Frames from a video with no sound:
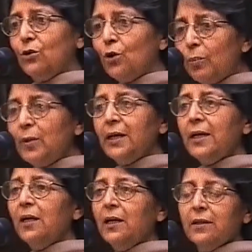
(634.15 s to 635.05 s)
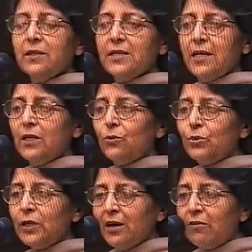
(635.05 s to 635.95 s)
Normally, the Senate
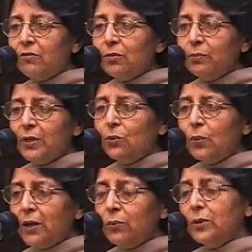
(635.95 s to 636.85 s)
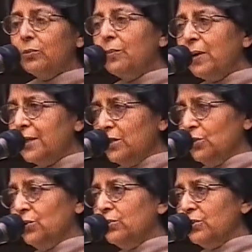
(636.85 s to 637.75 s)
would have been one with Brabantio,